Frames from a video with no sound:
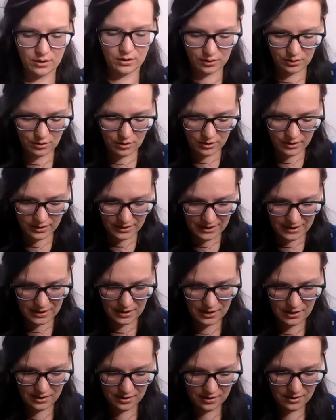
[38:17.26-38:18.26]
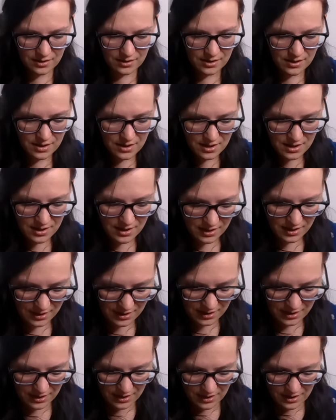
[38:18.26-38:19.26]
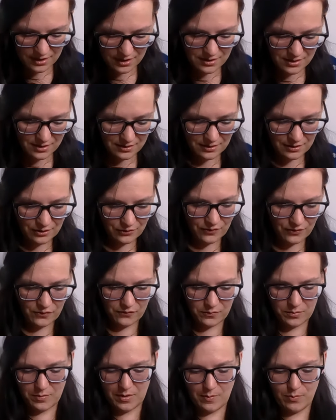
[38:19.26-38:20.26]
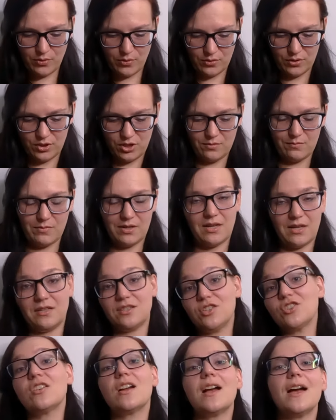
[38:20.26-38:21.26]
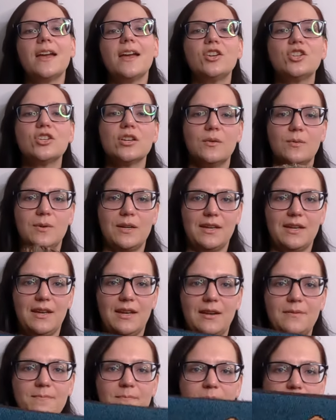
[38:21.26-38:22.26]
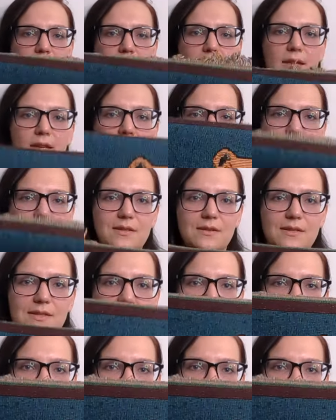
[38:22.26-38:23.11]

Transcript: glory in the Thrift With Me portion, but I'll try and show it again. So it's a